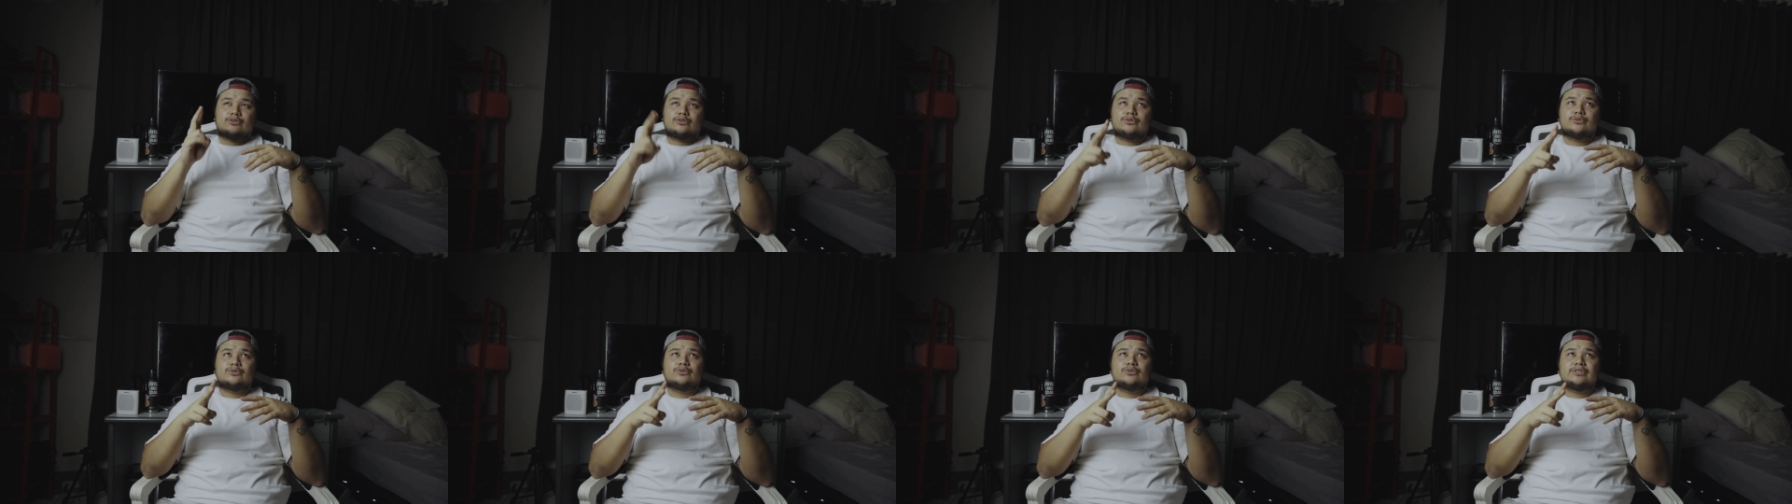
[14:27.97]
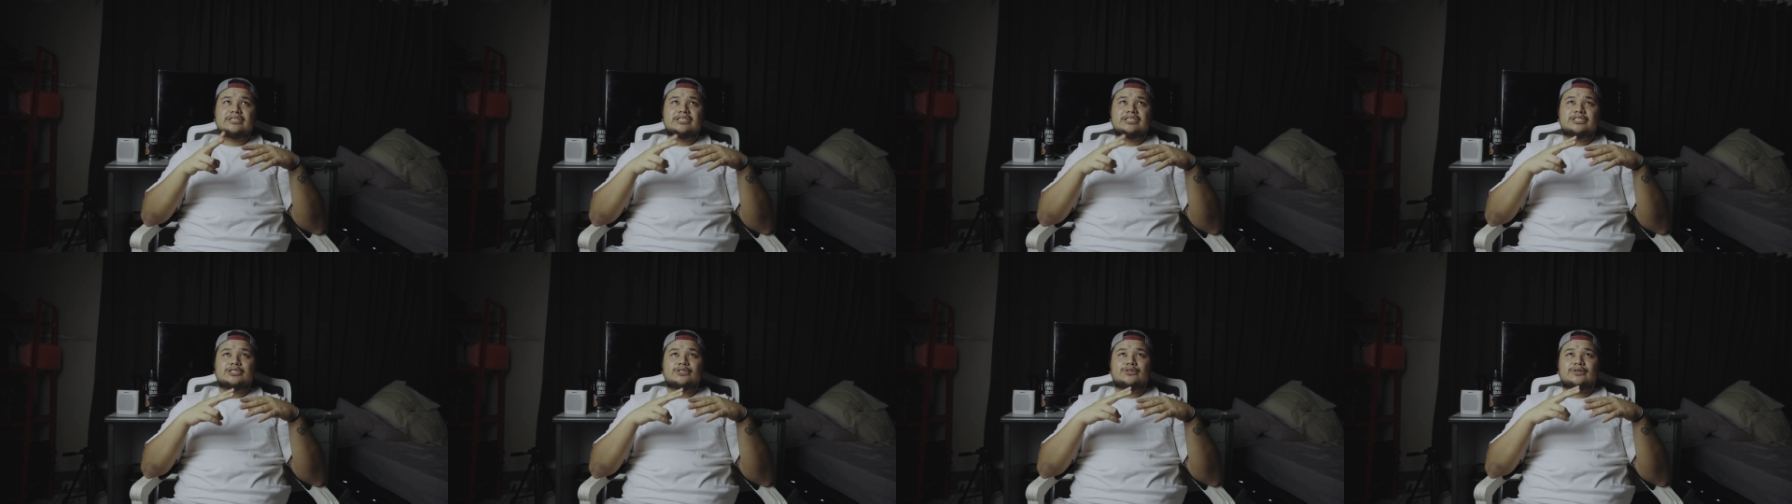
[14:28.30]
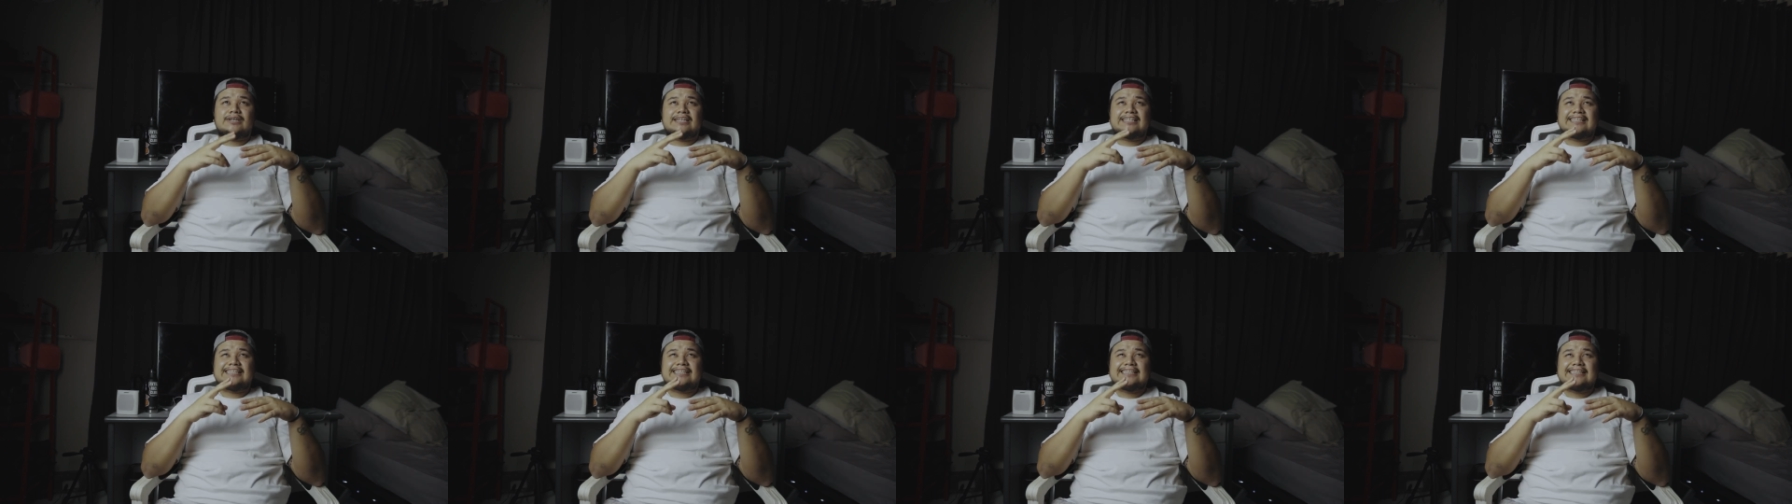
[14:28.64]
two is to
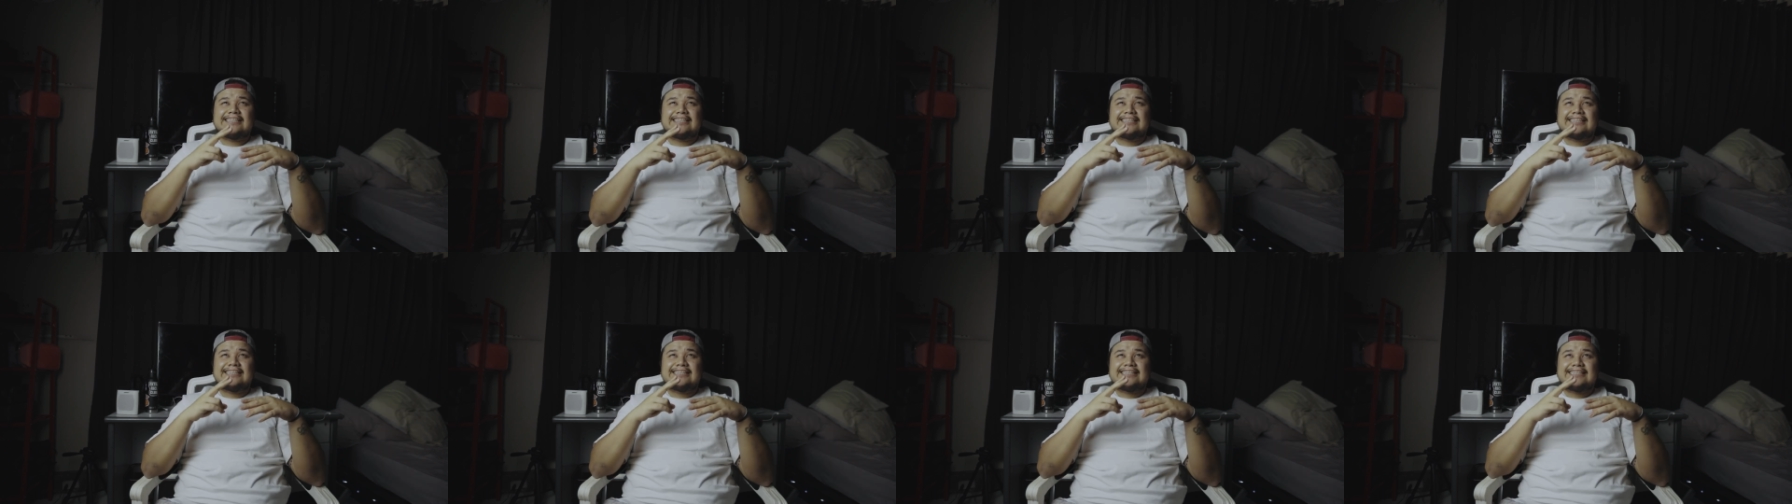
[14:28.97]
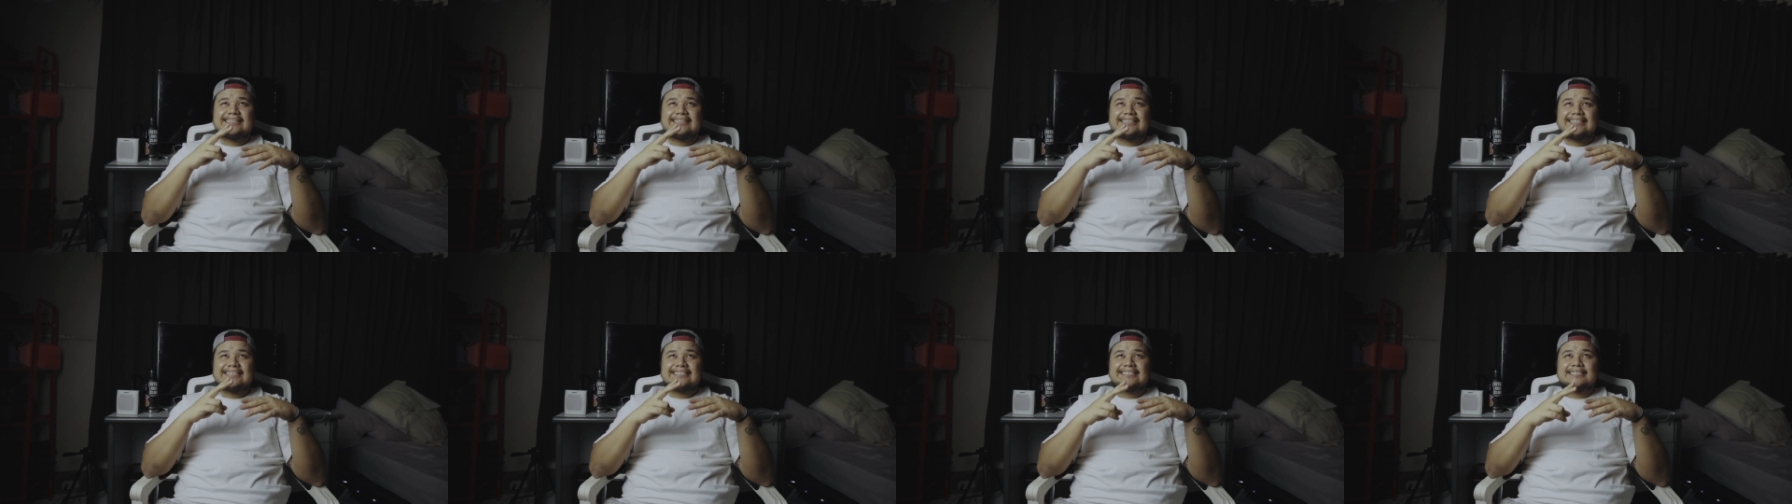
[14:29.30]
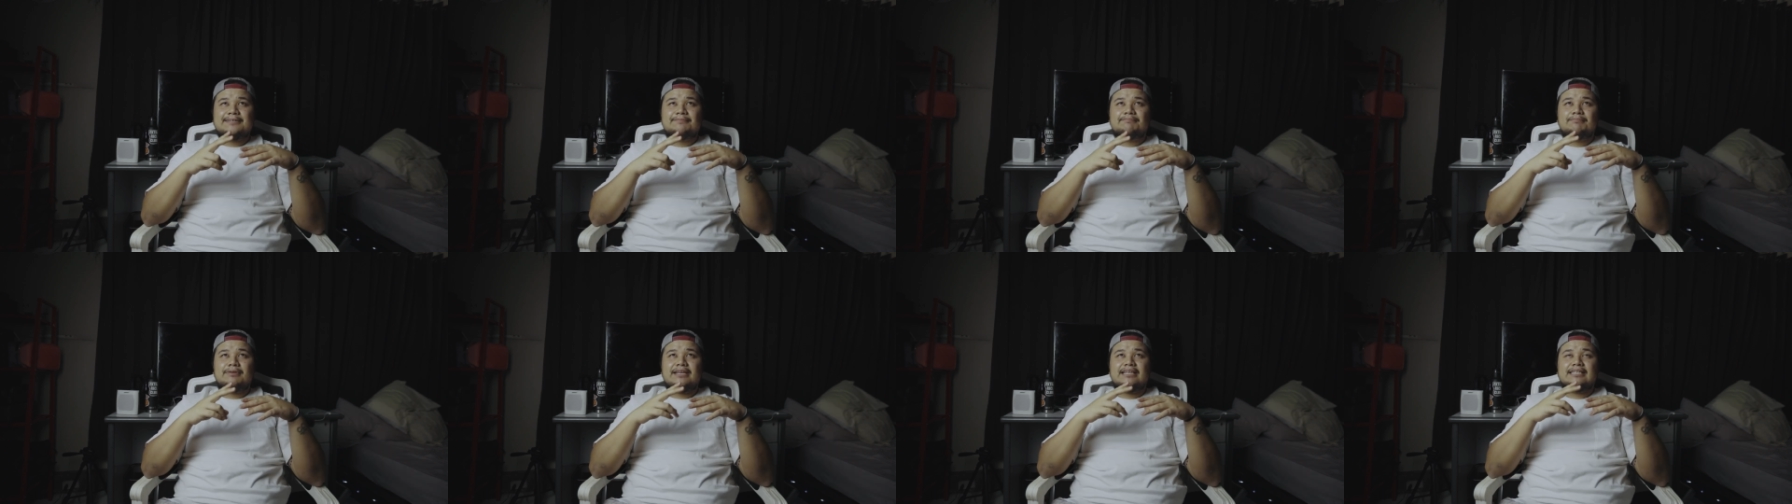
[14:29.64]

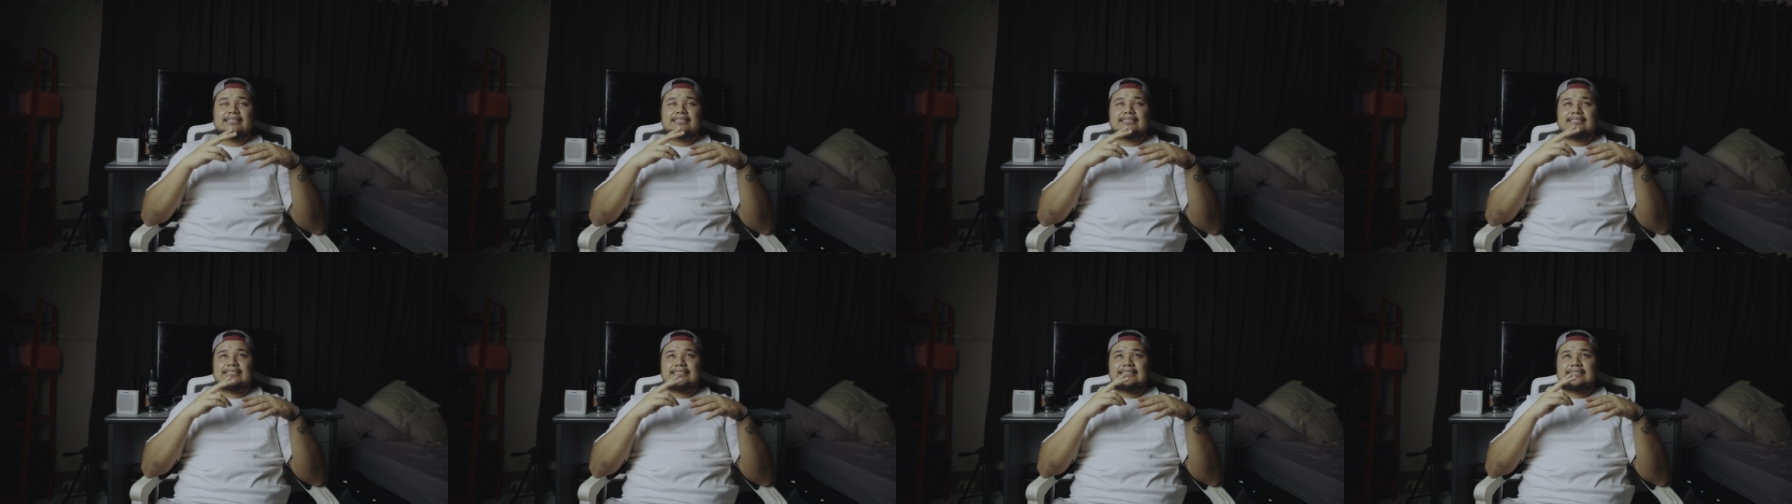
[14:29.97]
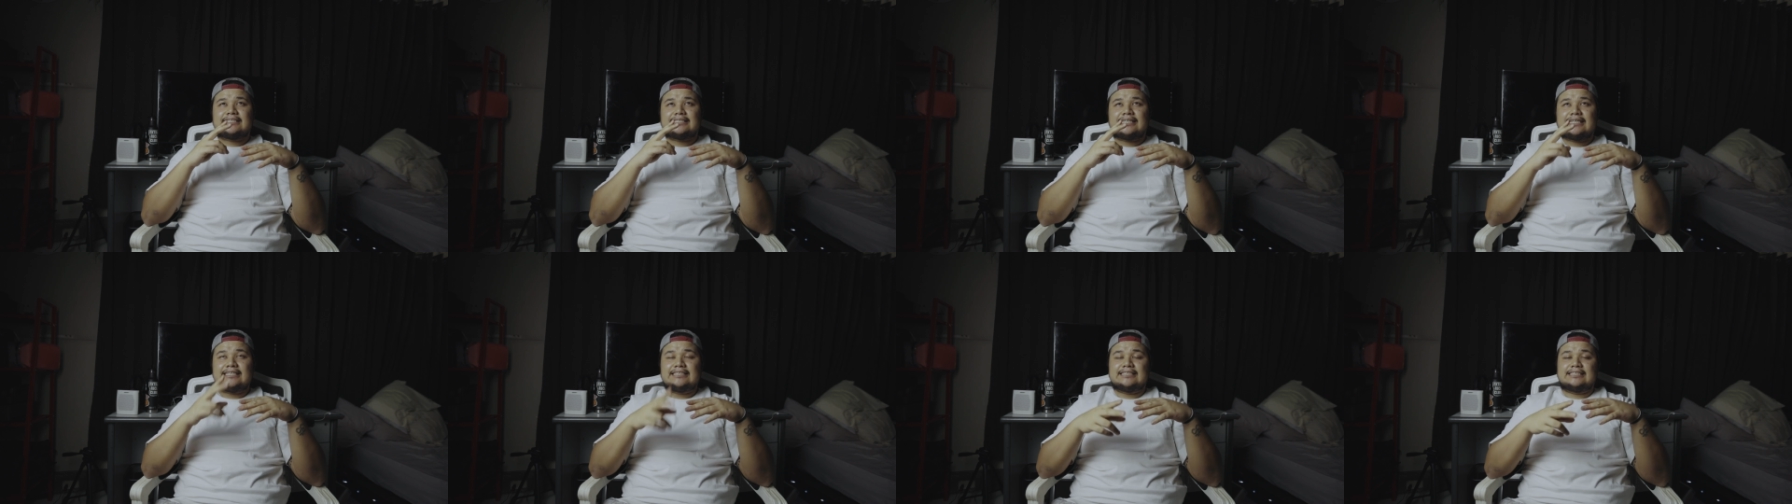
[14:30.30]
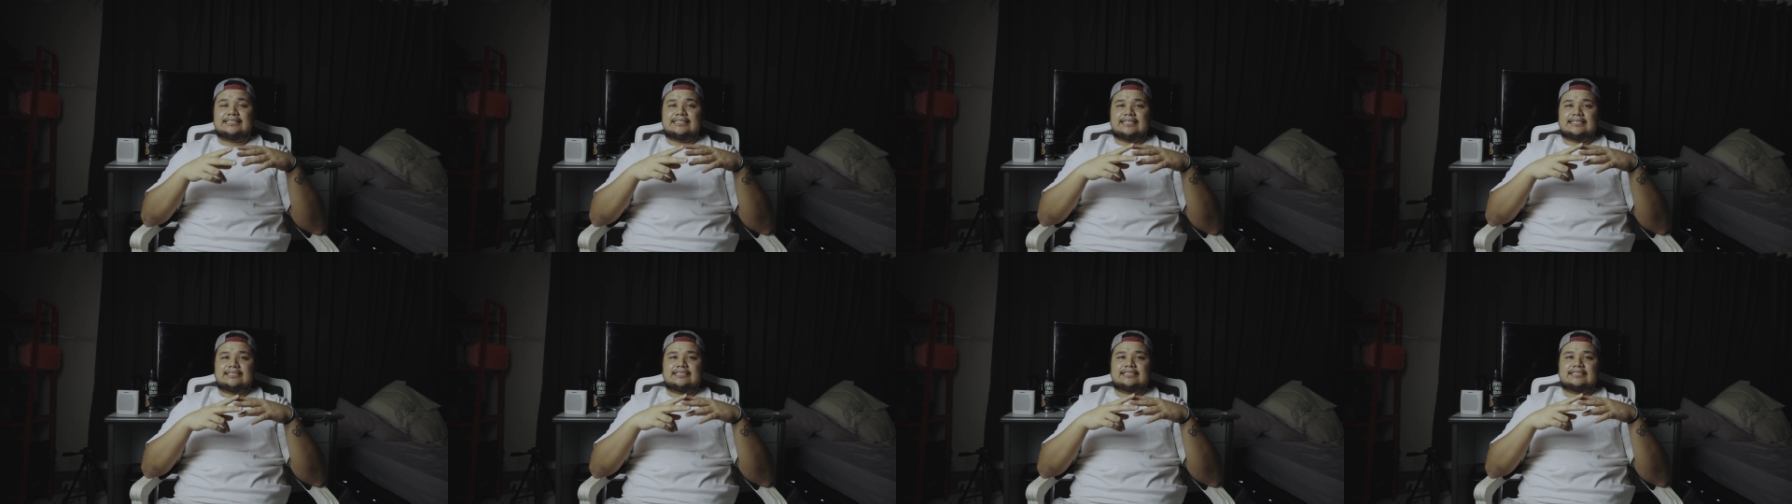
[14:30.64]
anticipate
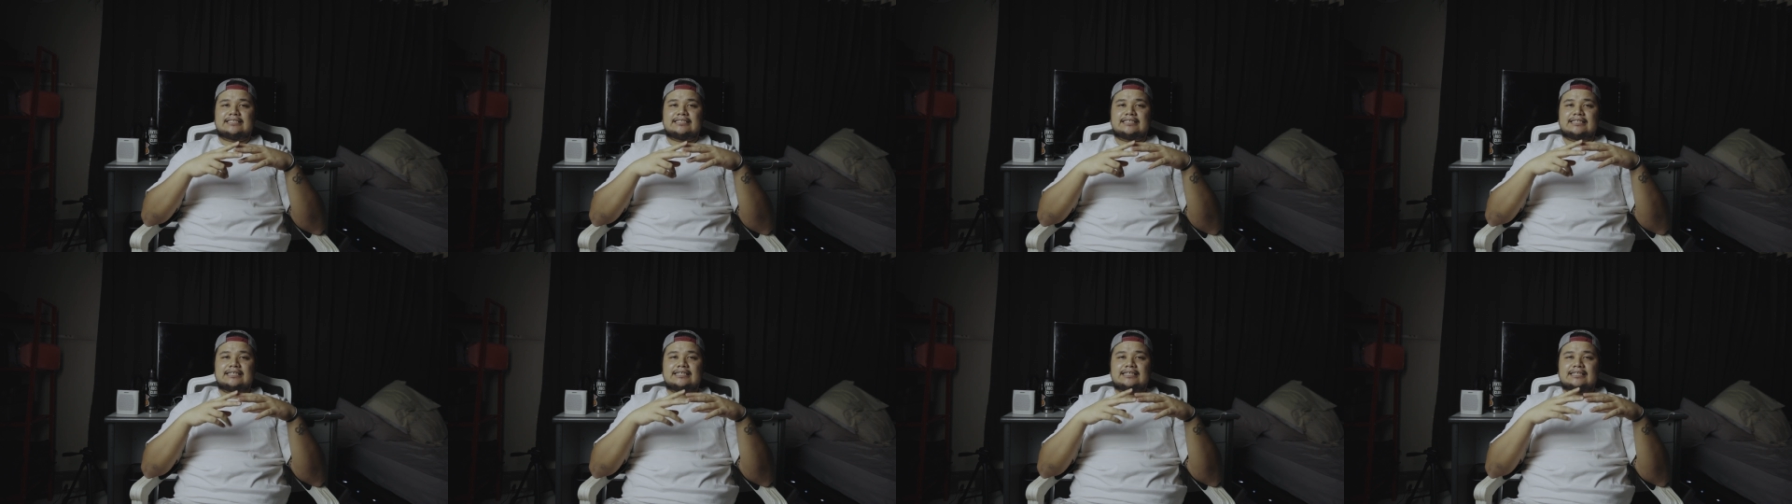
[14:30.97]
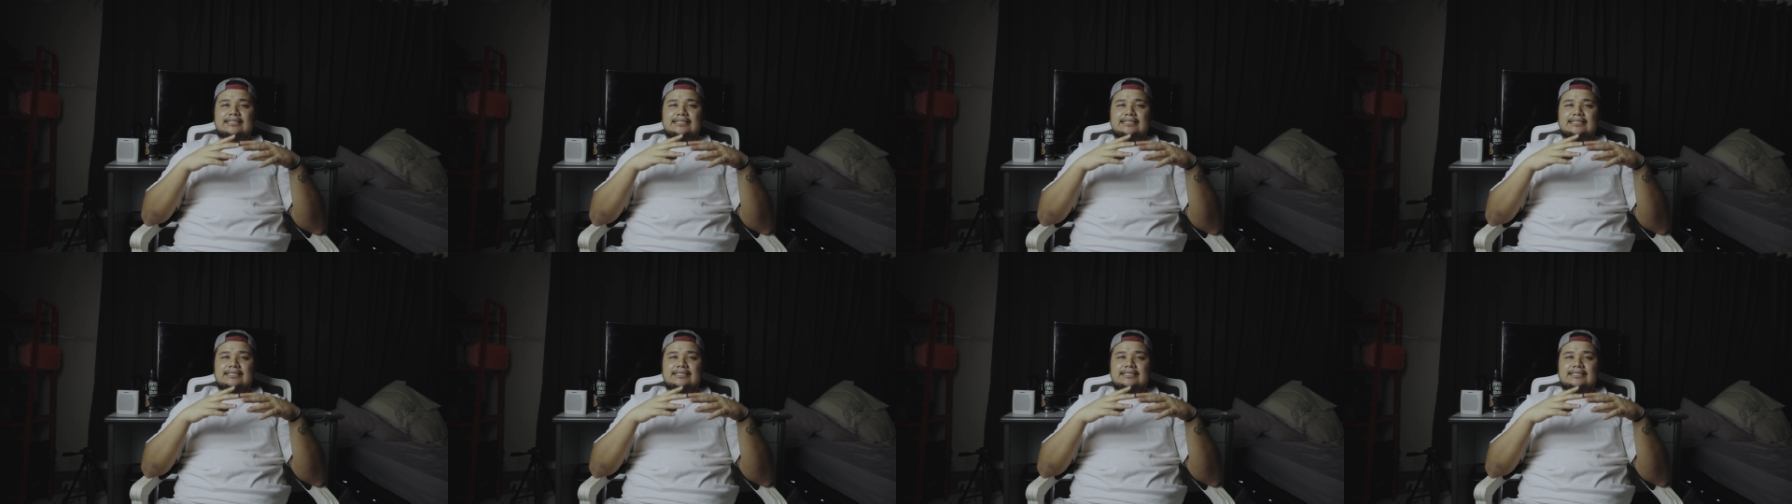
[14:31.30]
changes